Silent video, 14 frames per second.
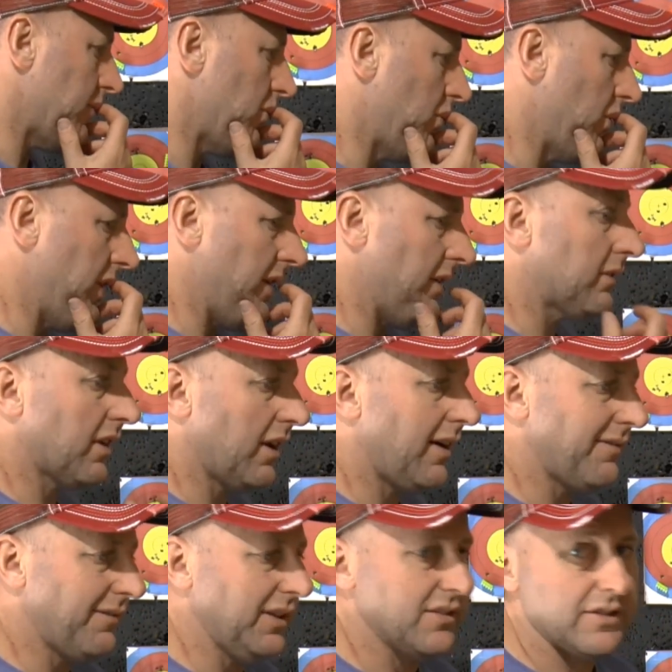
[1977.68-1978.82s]
were, I
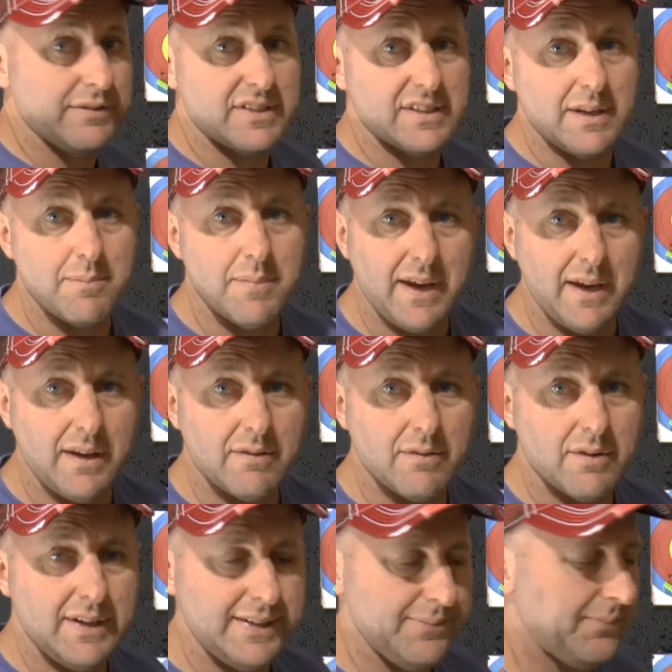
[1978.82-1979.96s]
feel it's obviously me,
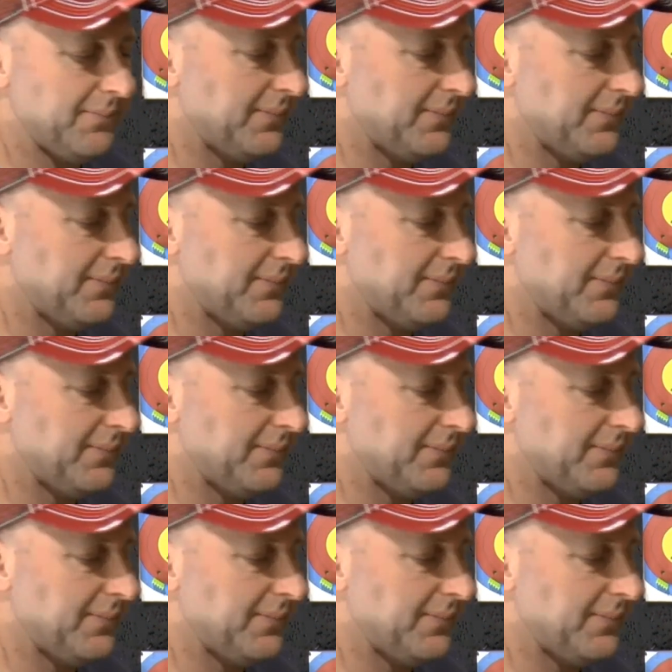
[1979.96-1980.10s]
right?